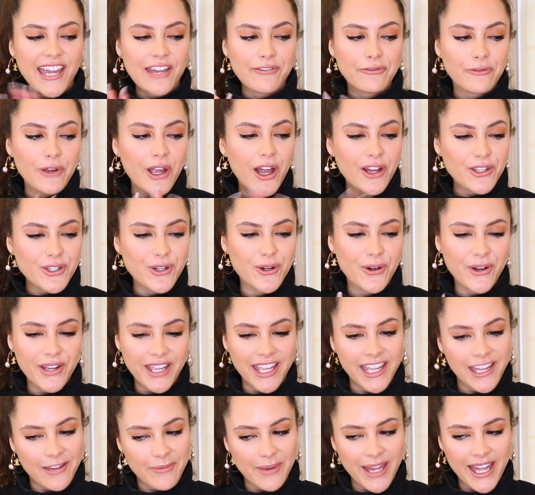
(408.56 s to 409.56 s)
If we are
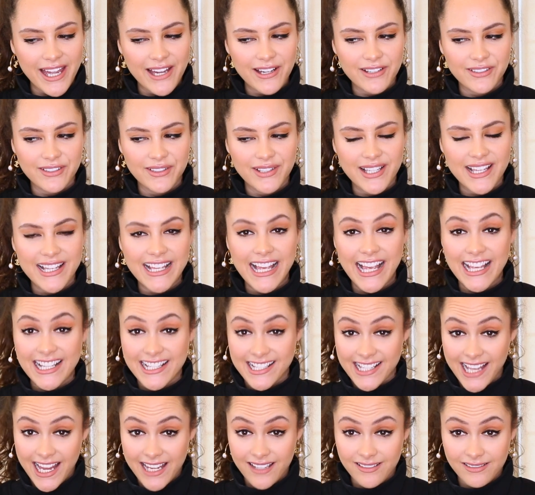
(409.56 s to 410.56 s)
talking about
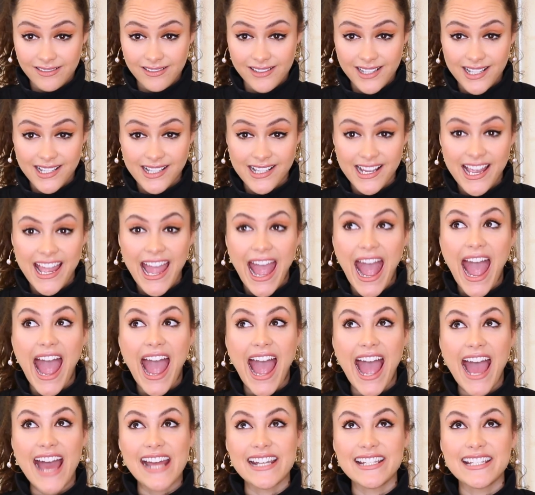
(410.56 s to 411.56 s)
sales
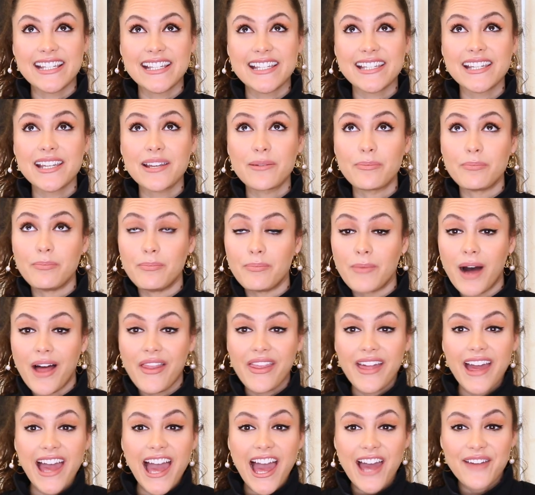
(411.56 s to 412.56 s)
and
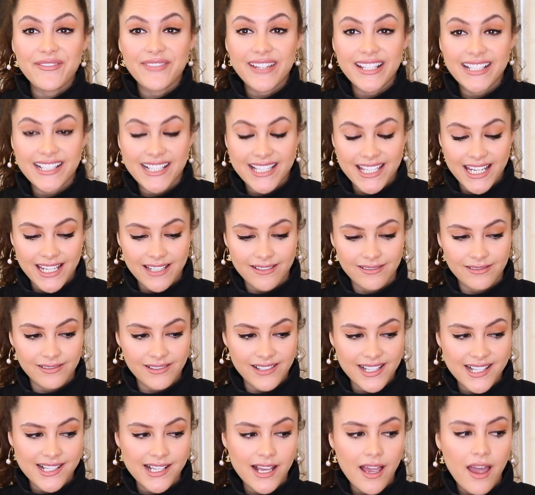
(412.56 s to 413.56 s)
mother effing
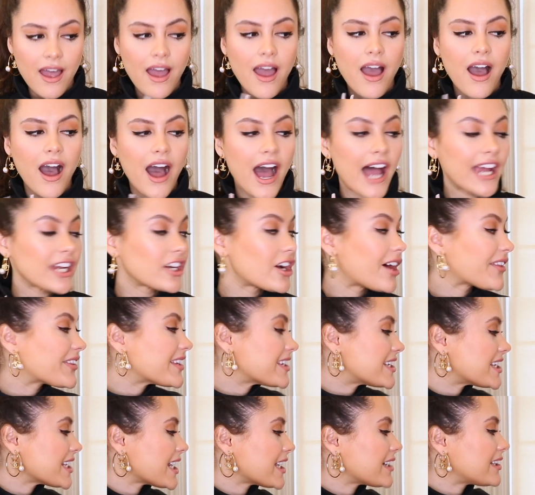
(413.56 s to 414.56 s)
deals, I got
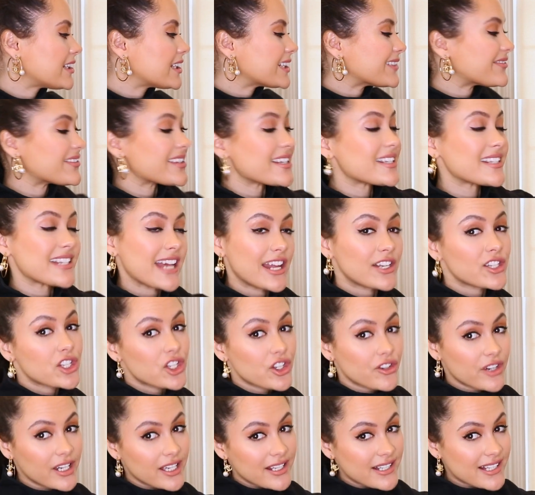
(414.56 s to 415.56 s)
the deal of the
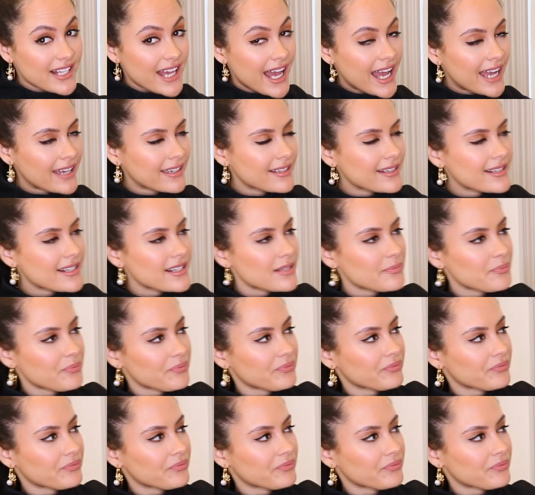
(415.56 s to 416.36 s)
century at Saks.